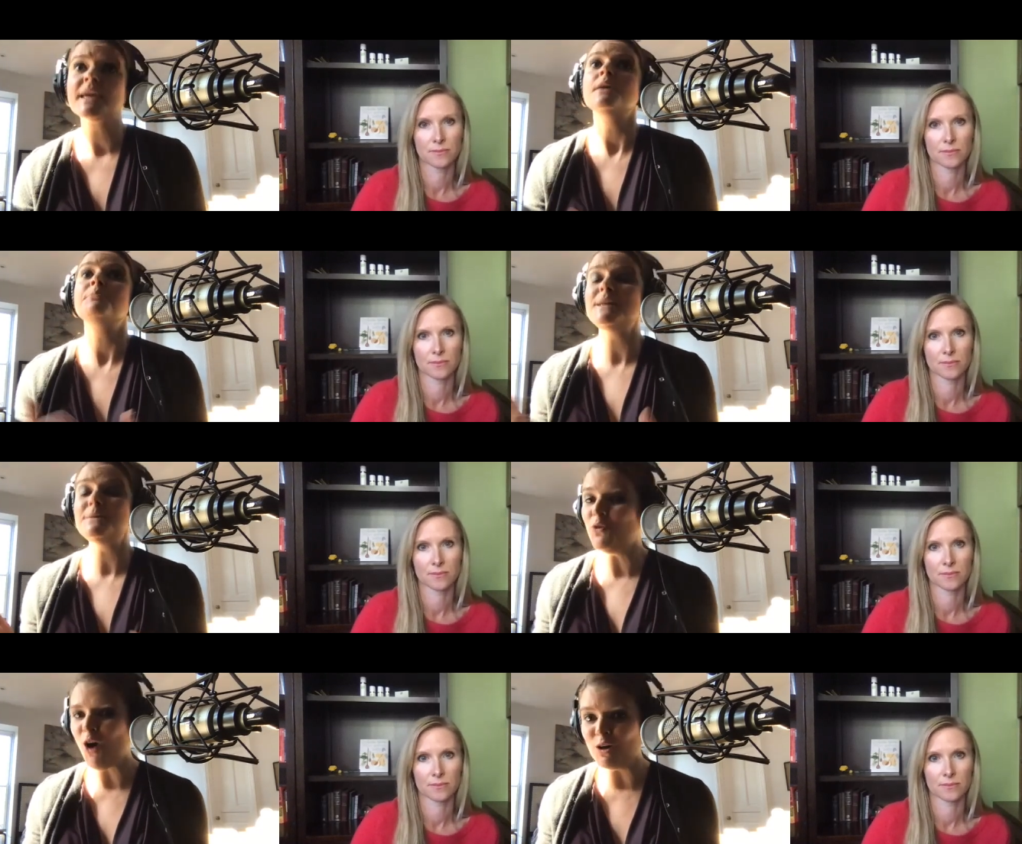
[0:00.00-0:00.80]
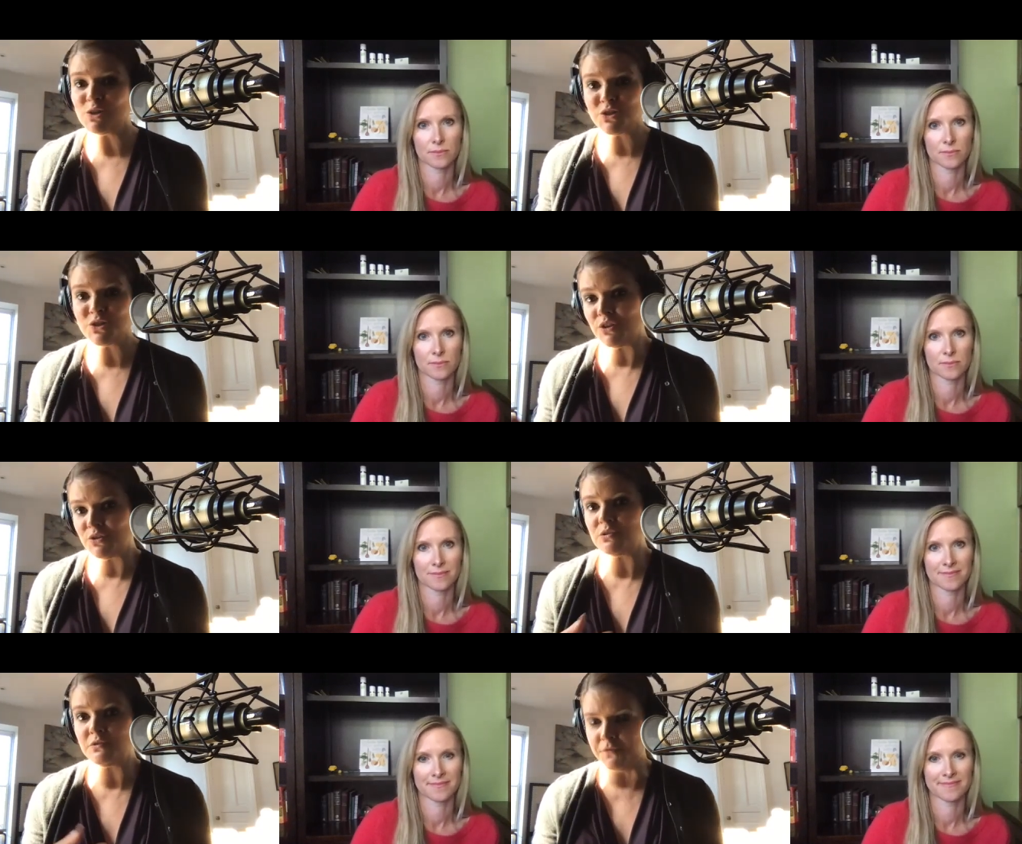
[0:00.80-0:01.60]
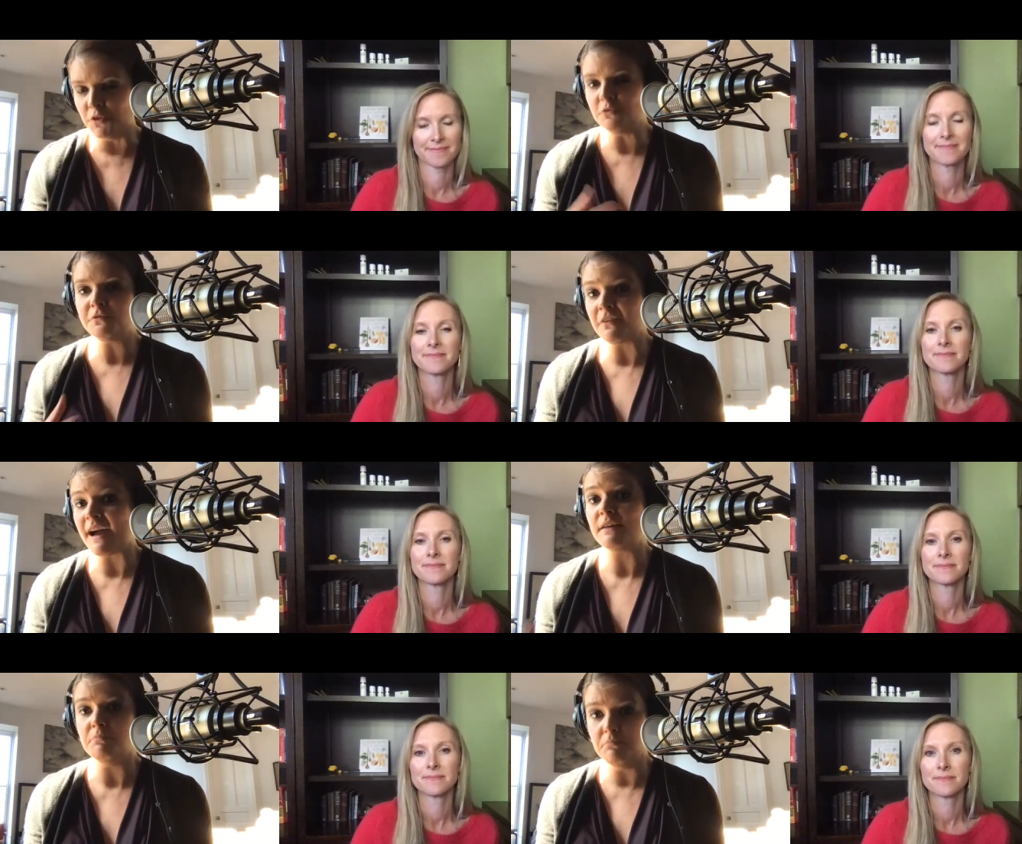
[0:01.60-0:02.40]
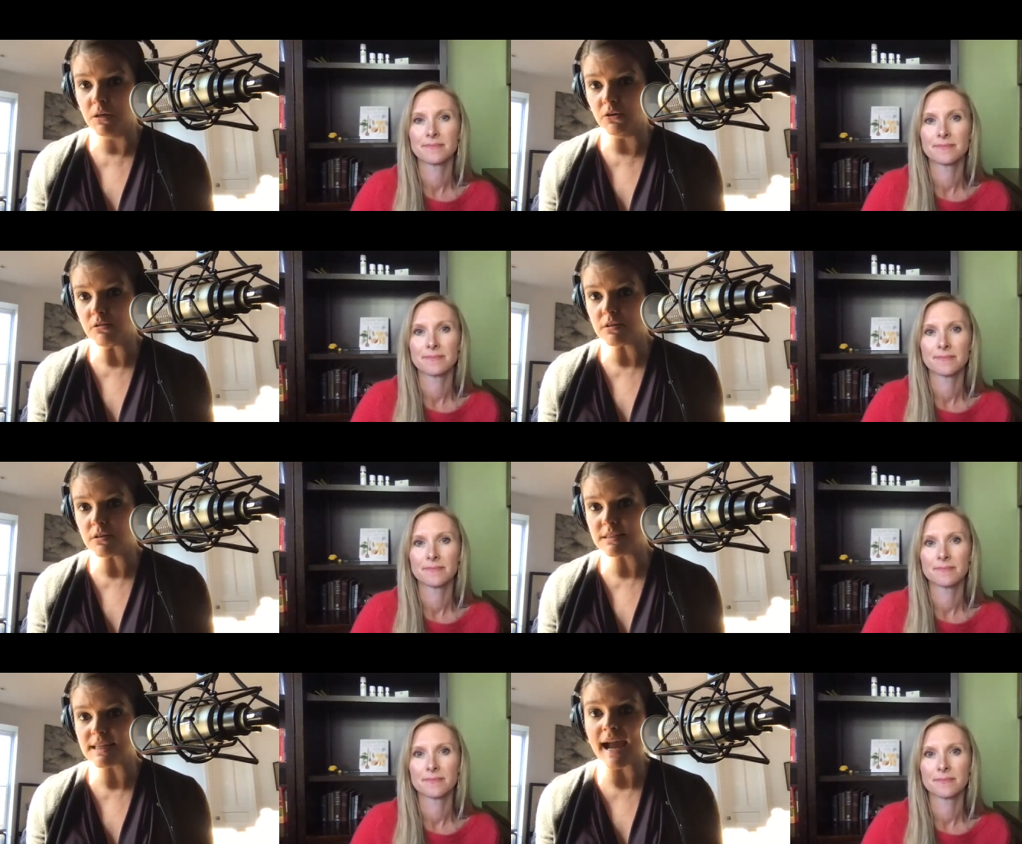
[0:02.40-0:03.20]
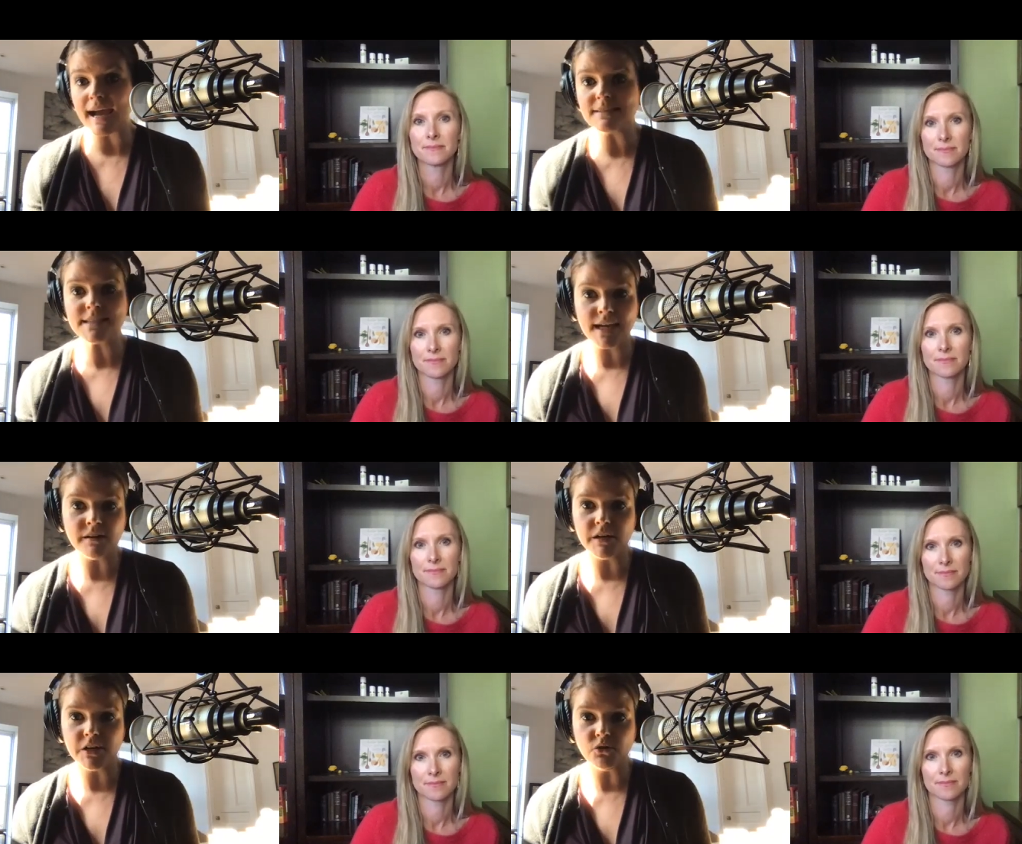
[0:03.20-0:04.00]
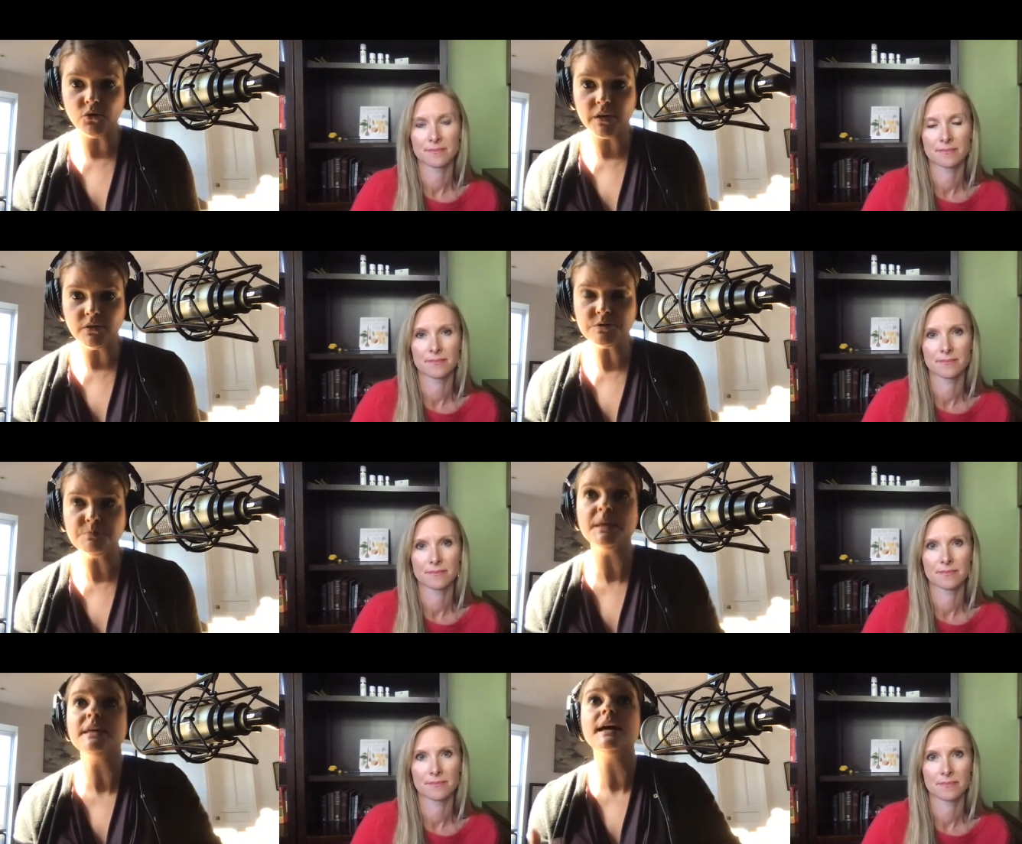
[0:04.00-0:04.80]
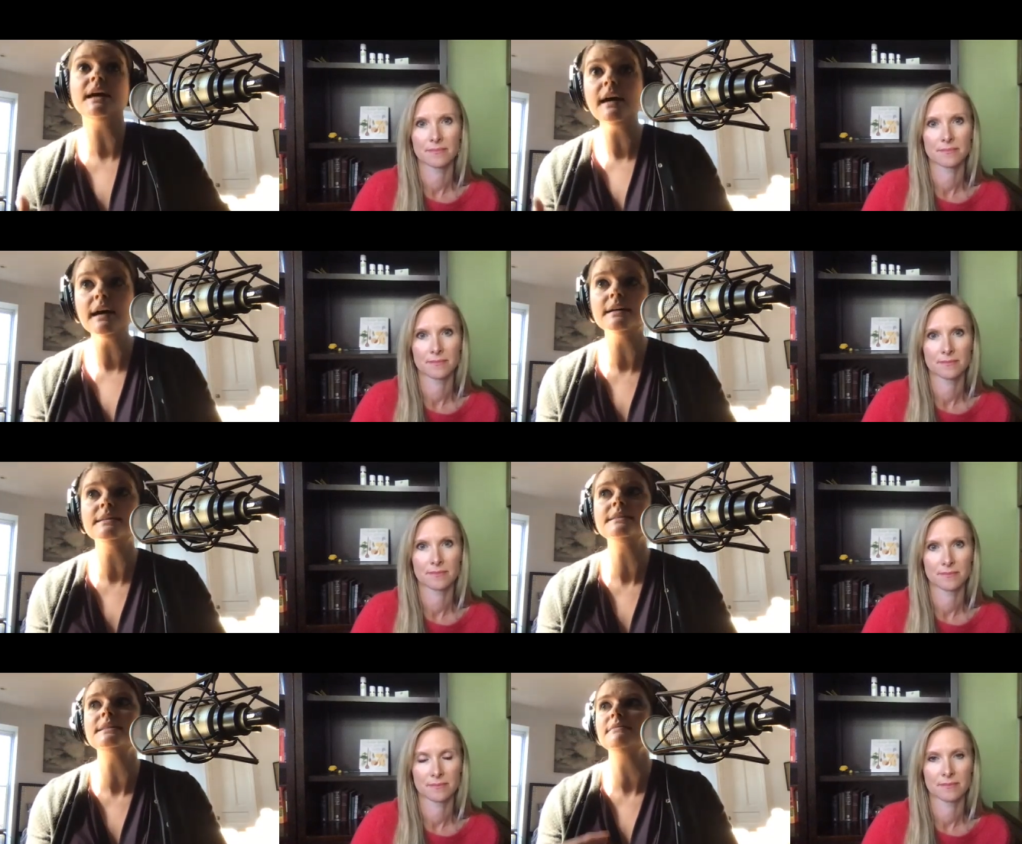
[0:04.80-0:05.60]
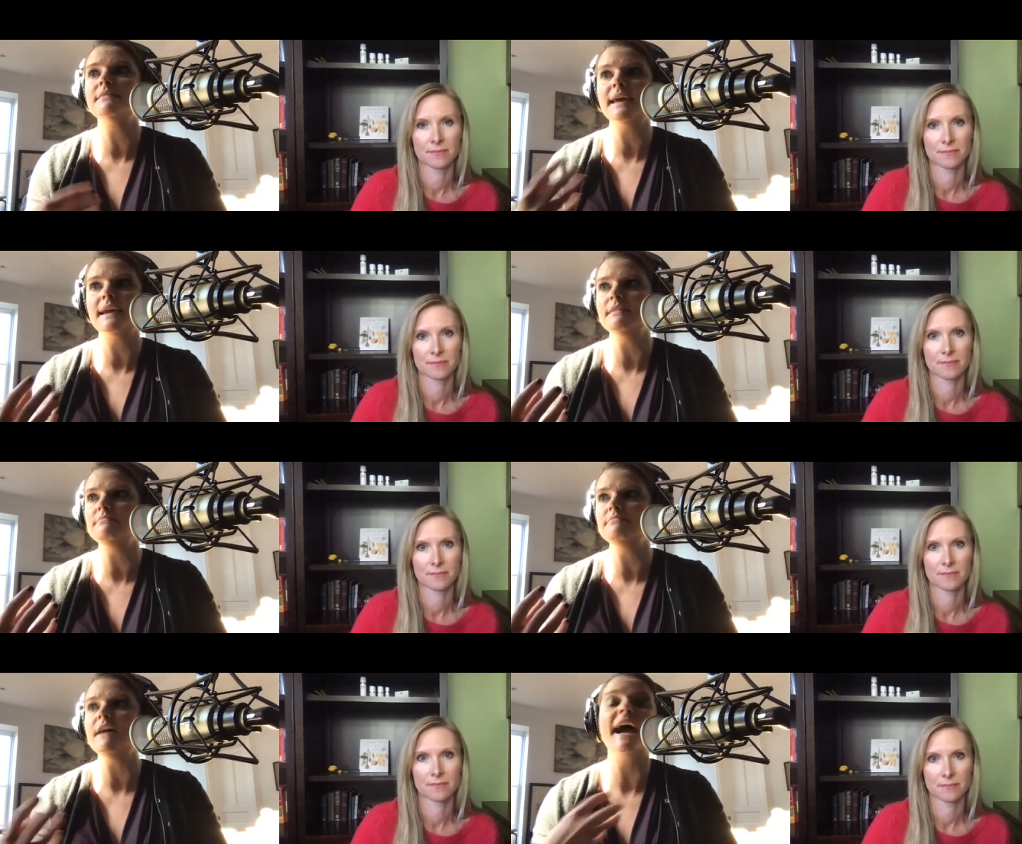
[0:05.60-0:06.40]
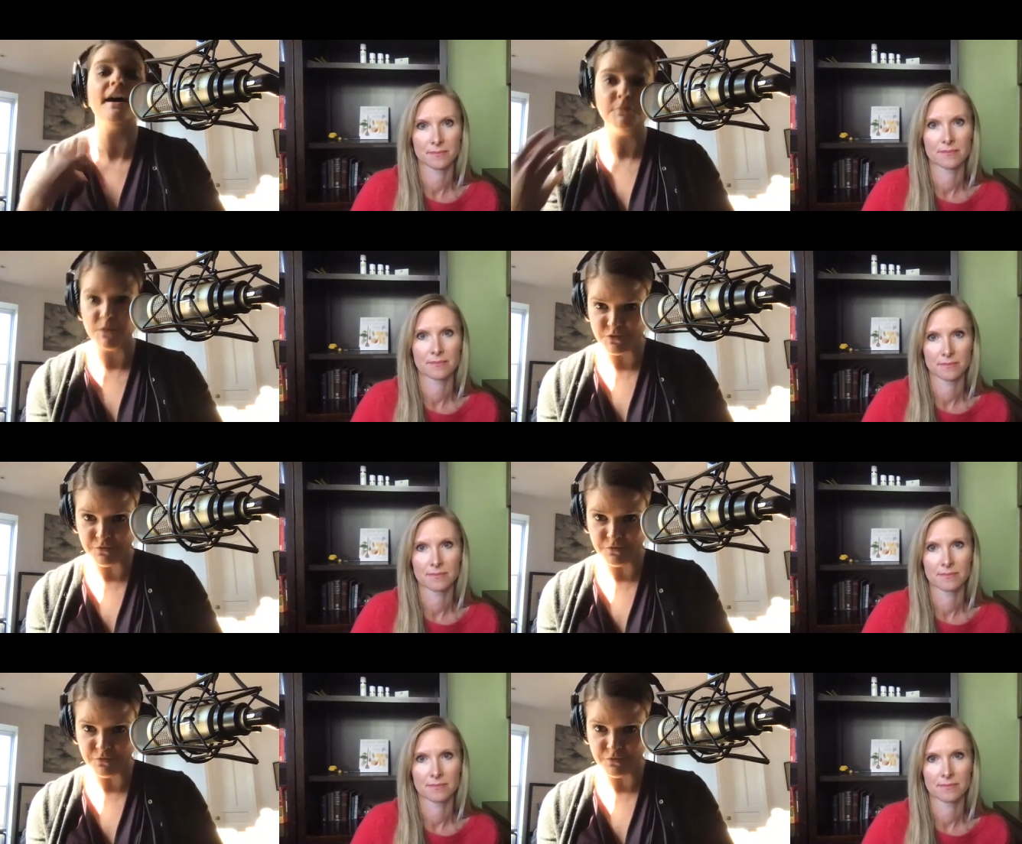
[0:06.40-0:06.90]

Speaker 1: People also use full fat milks as carrier oils because they have a bunch